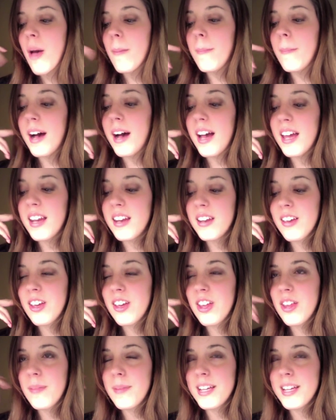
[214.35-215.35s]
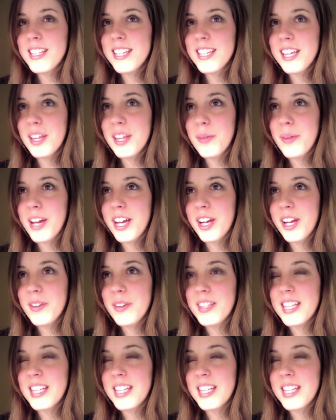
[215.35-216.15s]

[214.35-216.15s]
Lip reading: But basically the way it goes